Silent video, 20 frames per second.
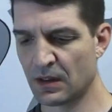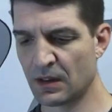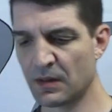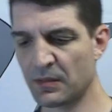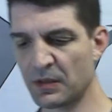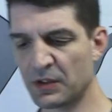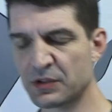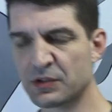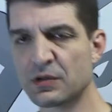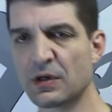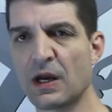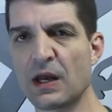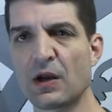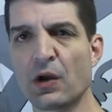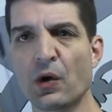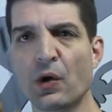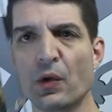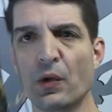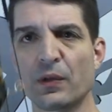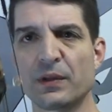I'm going to try
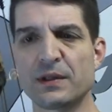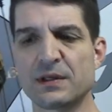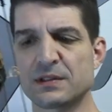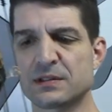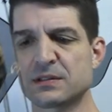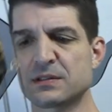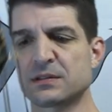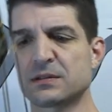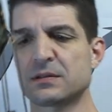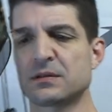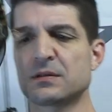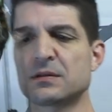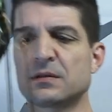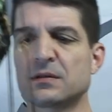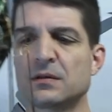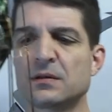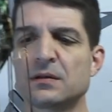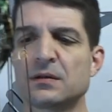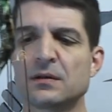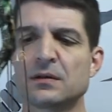to hold this
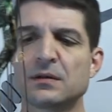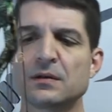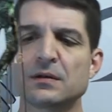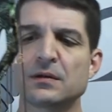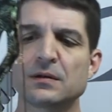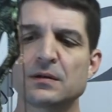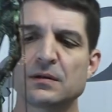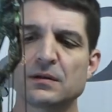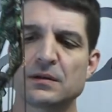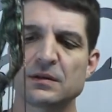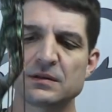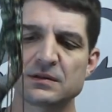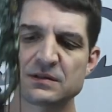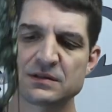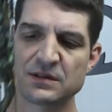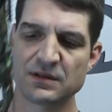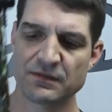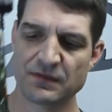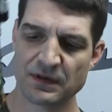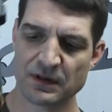and
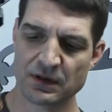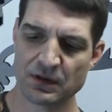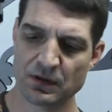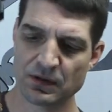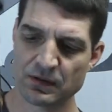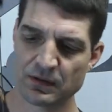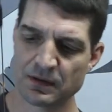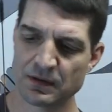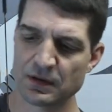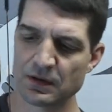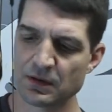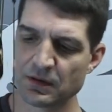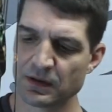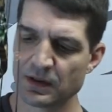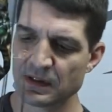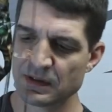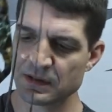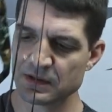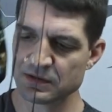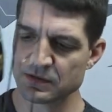see if I can, you know,
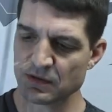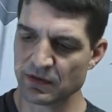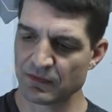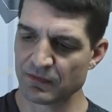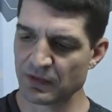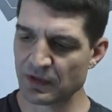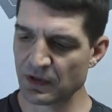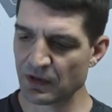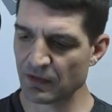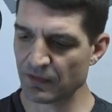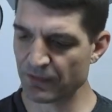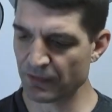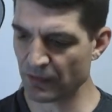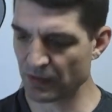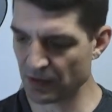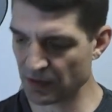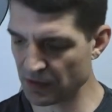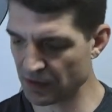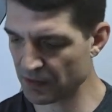get this on video for you.